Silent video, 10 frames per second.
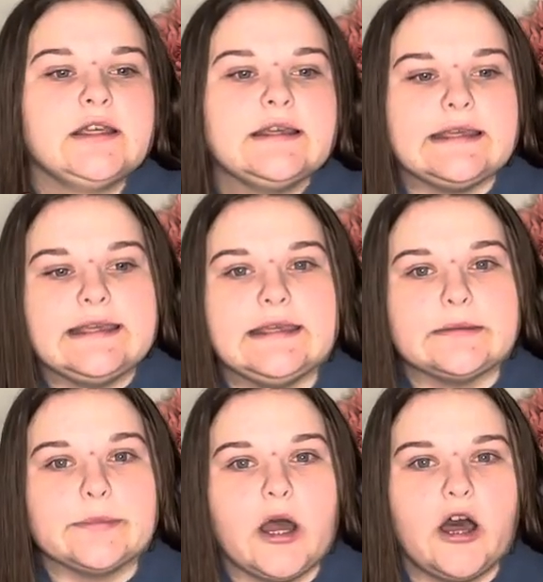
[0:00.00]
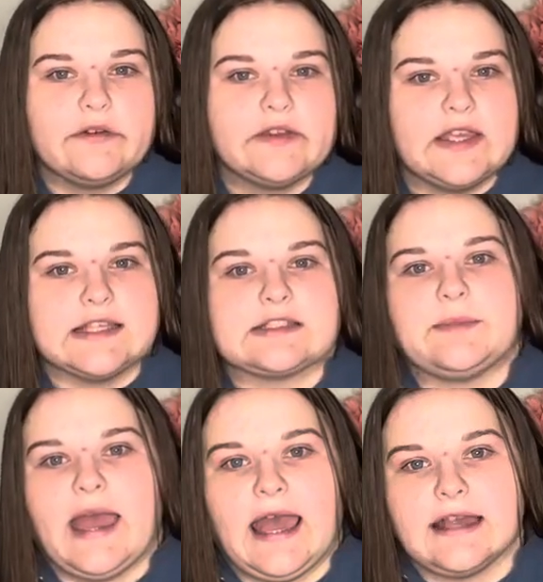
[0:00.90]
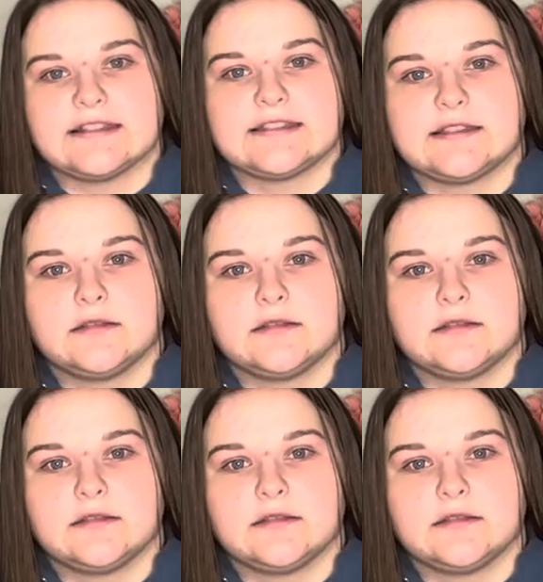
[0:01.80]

him off of his past.